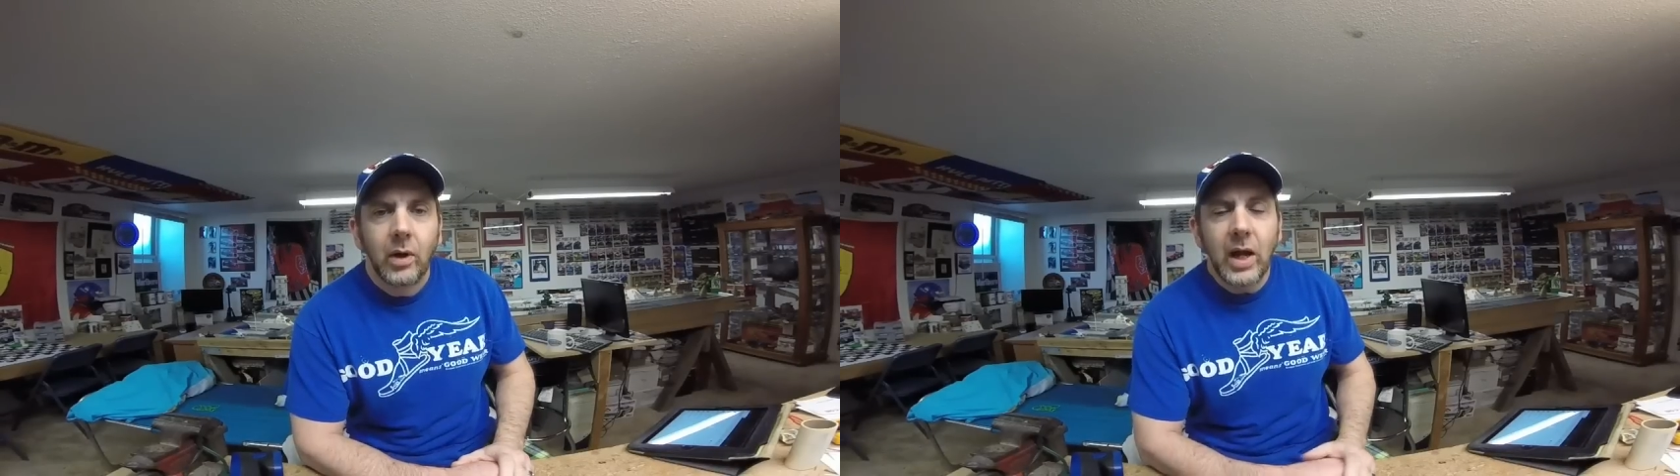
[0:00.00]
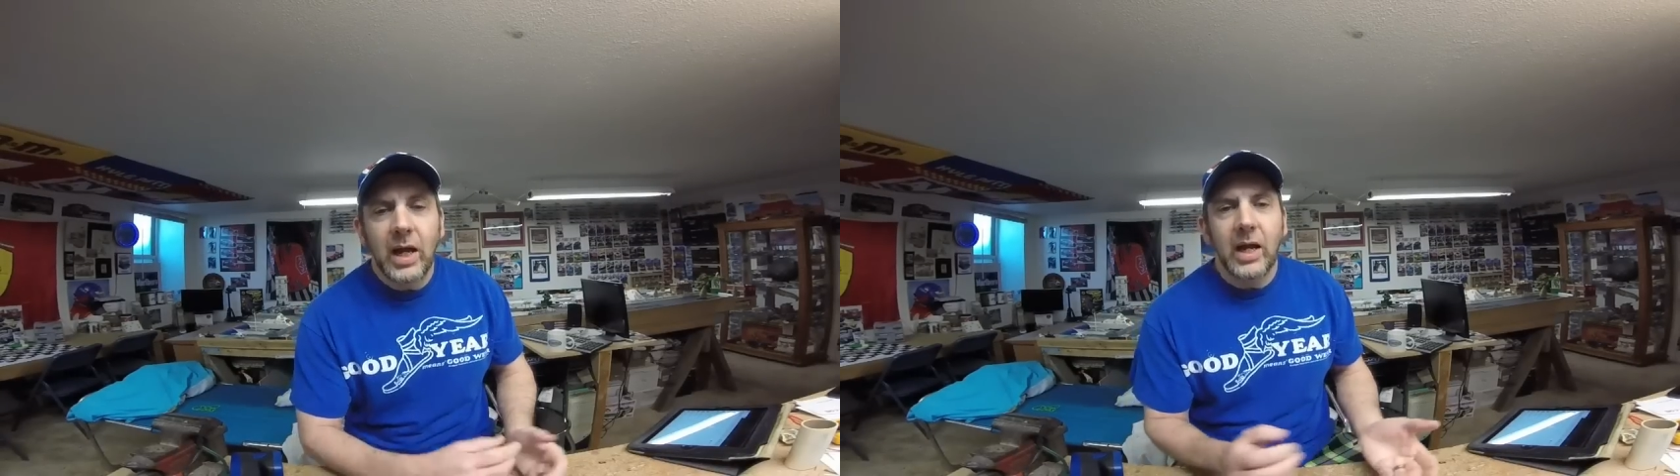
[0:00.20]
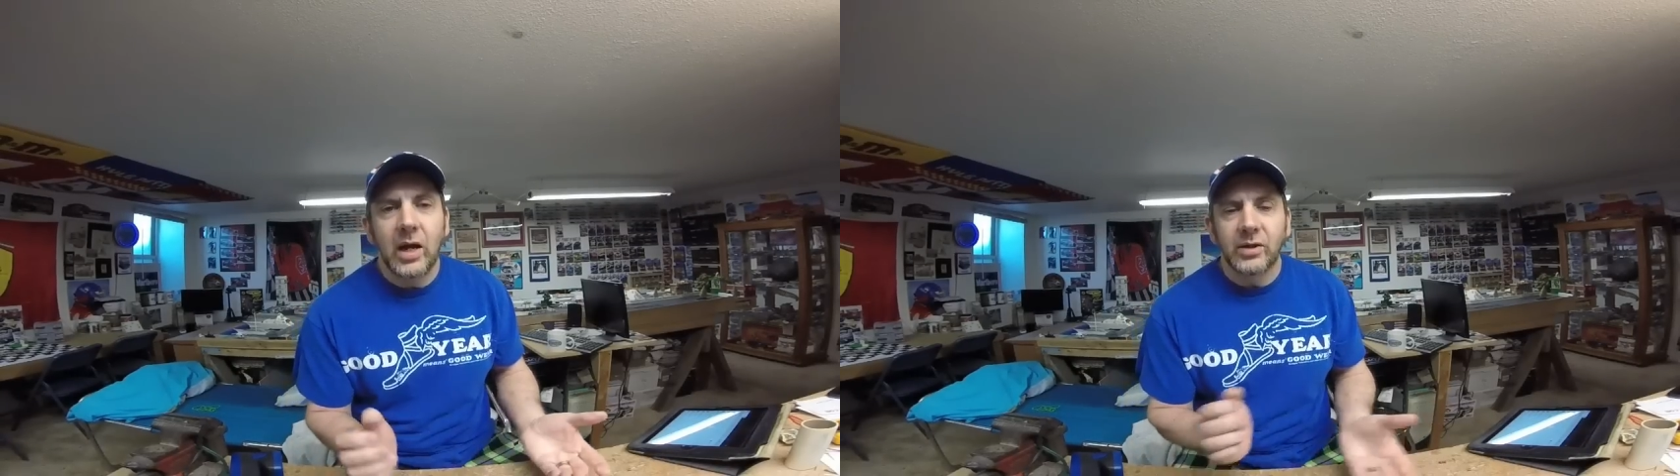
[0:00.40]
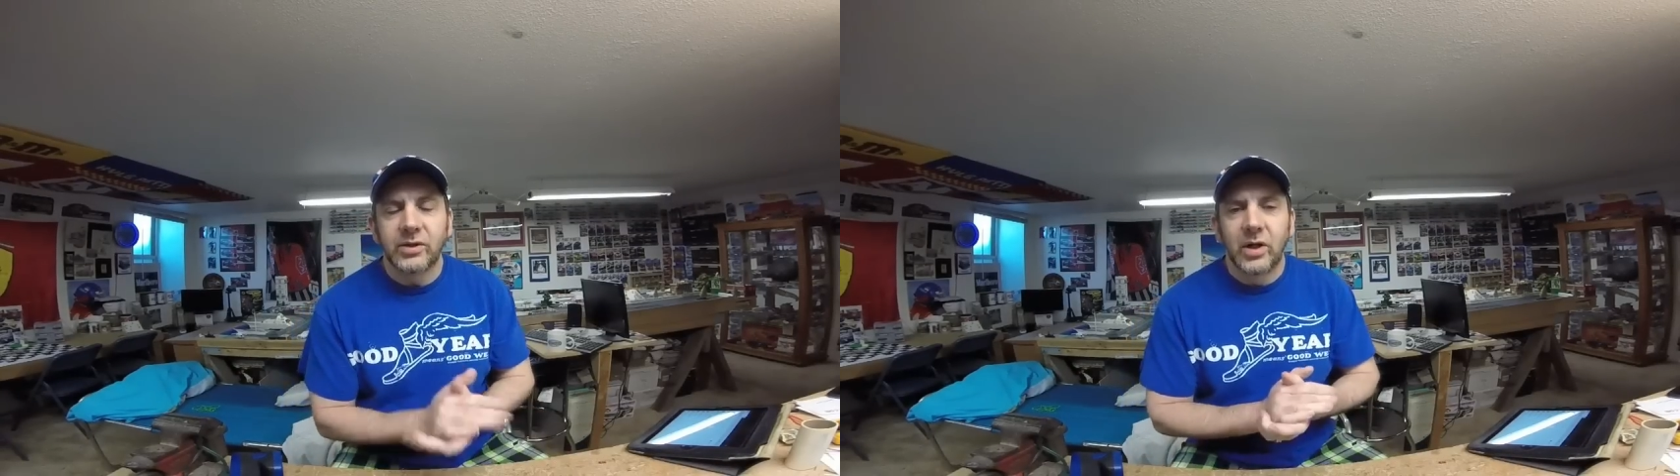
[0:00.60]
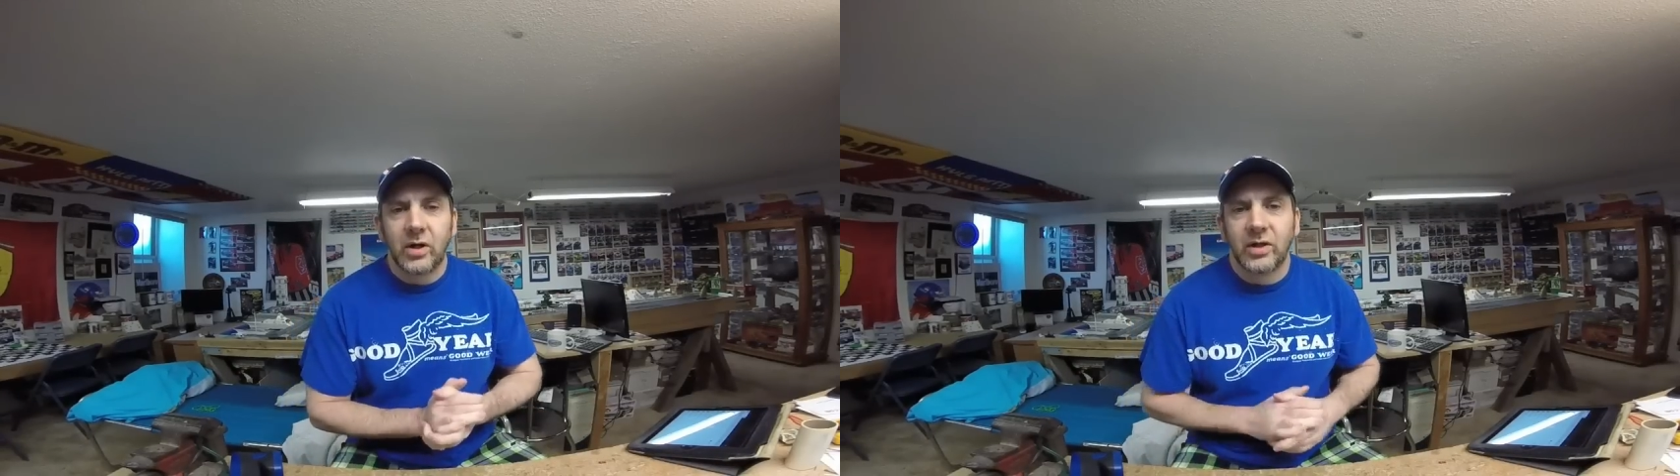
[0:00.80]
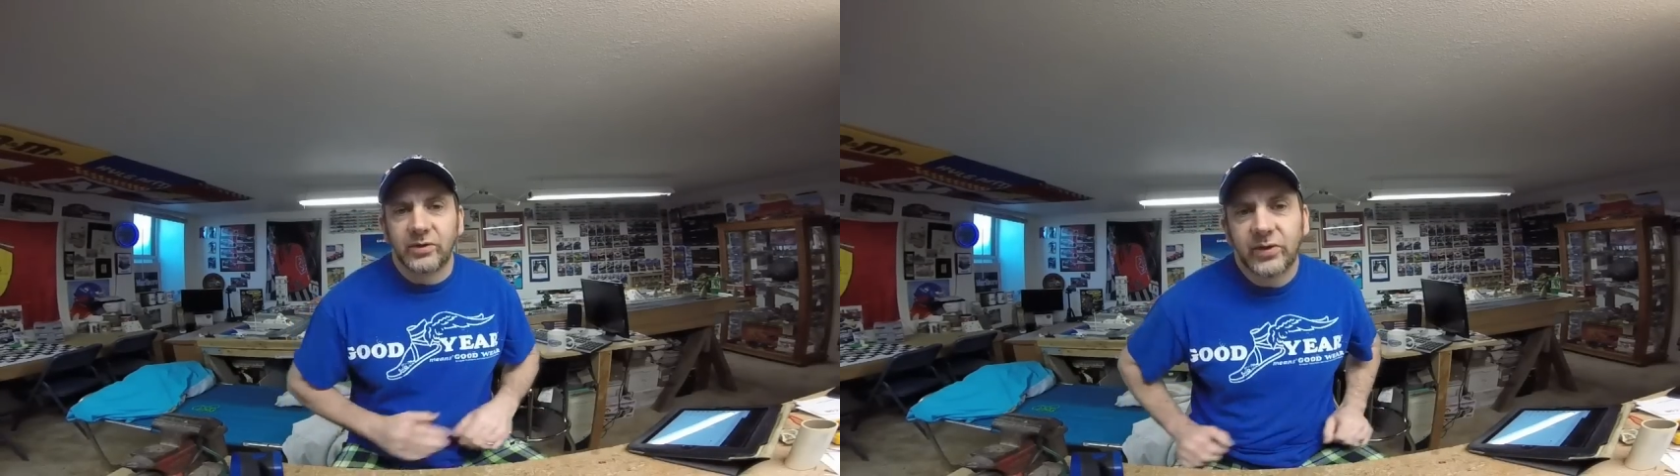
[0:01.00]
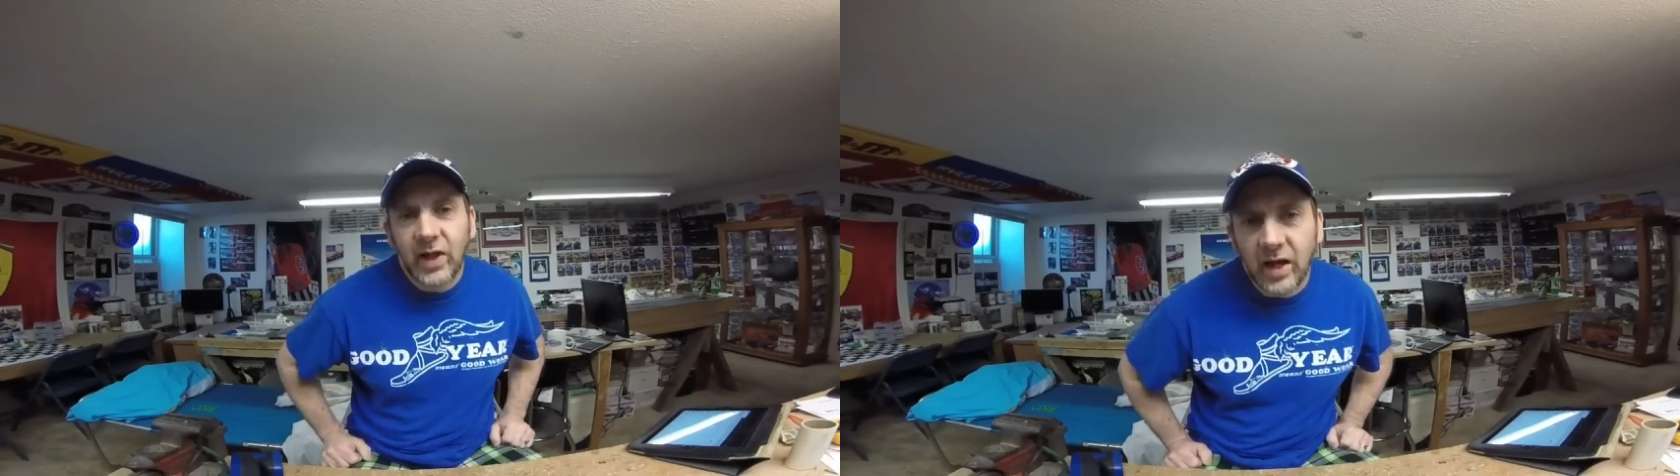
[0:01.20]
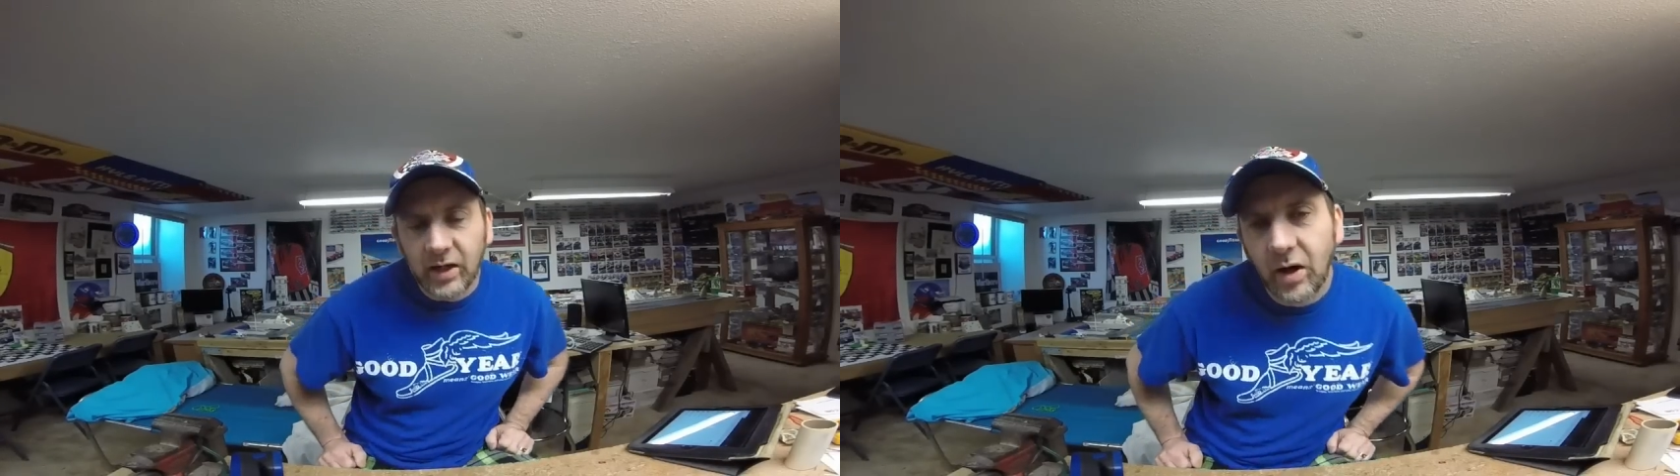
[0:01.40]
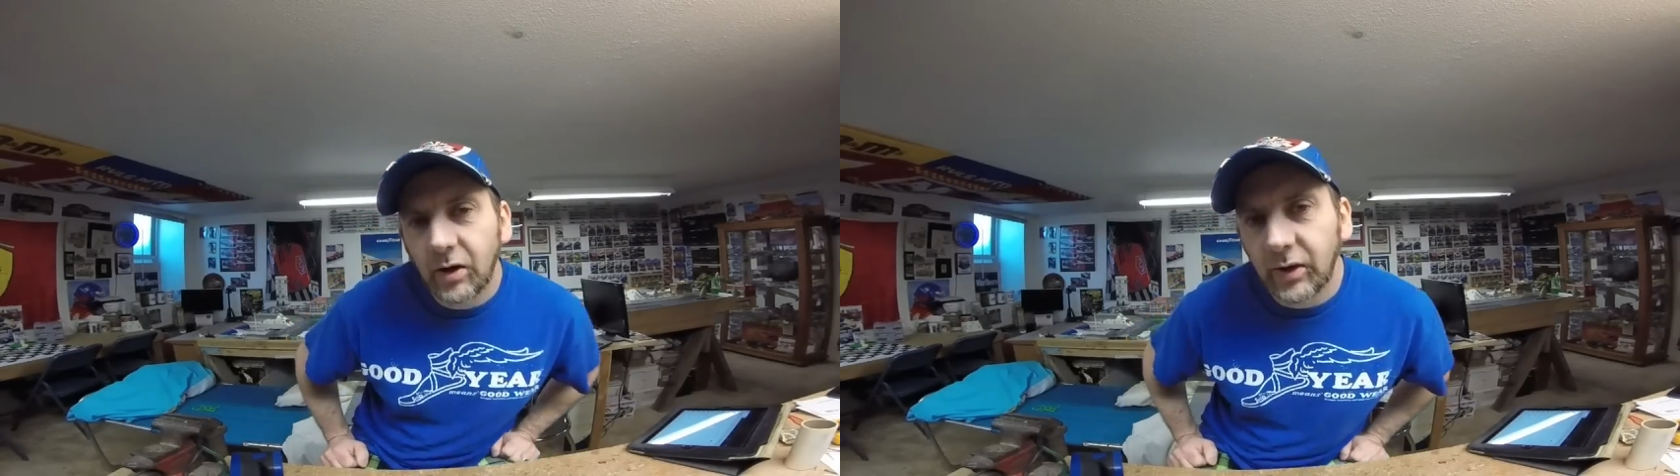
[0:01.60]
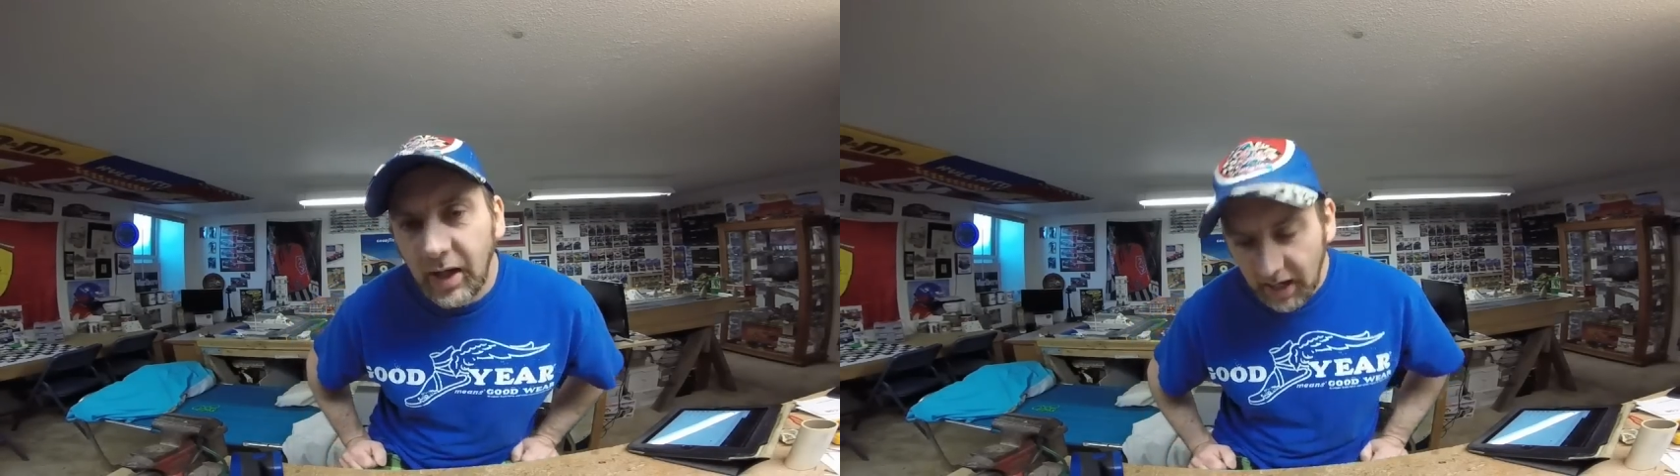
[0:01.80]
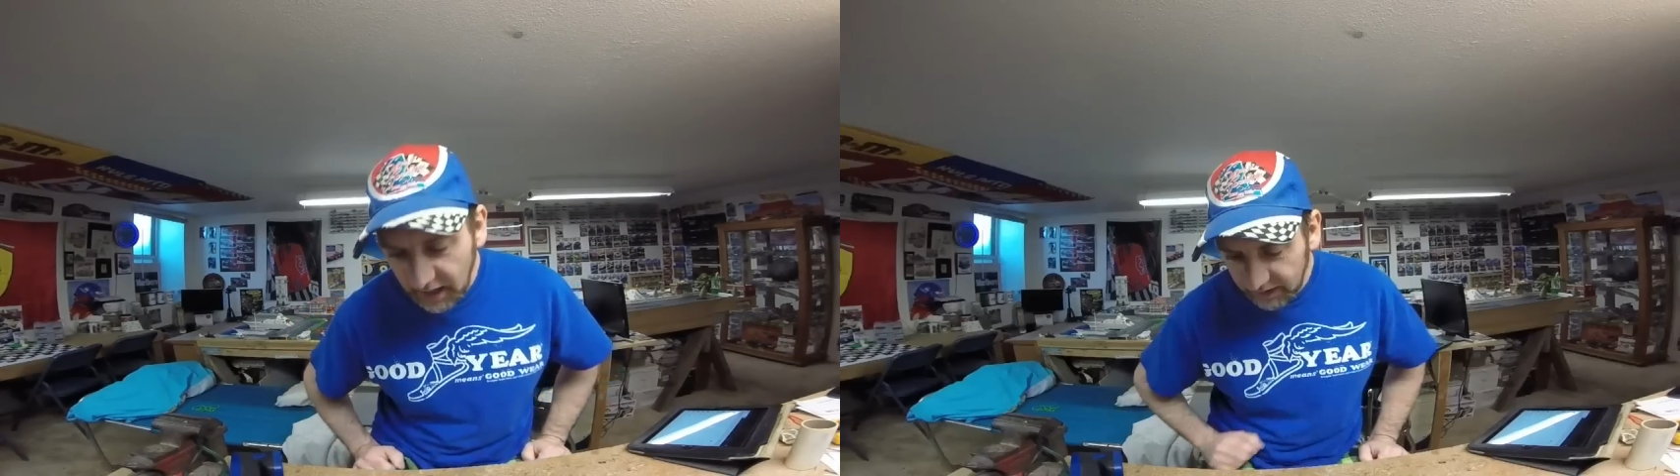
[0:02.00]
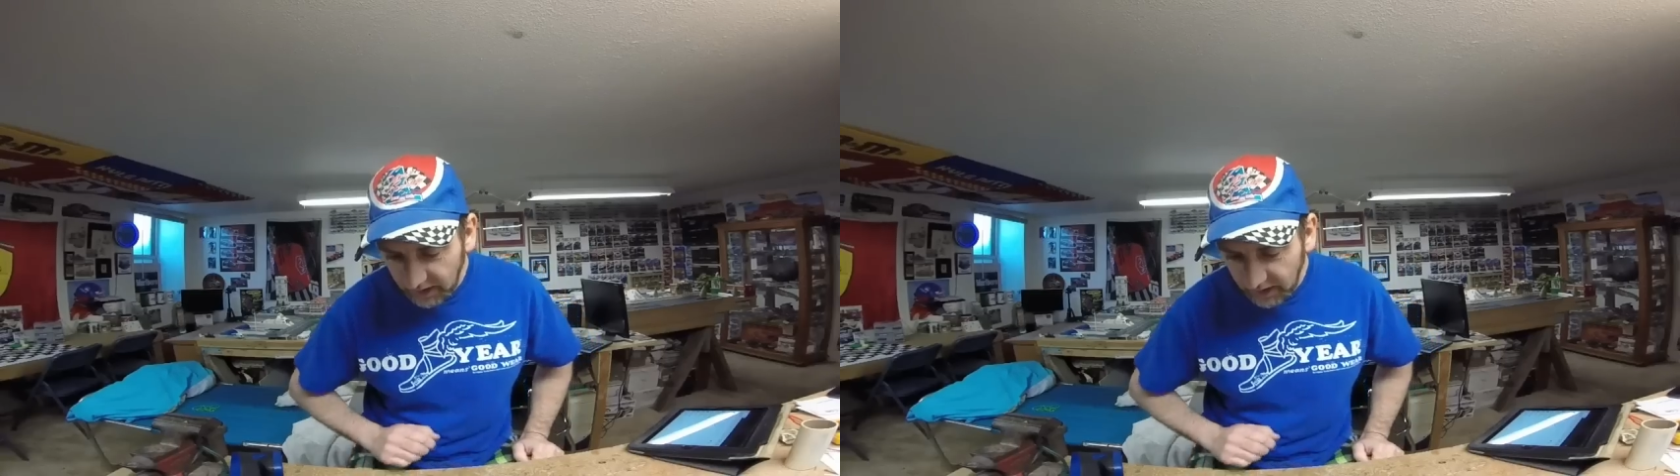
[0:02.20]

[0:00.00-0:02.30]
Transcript: Hey out there in slot car land,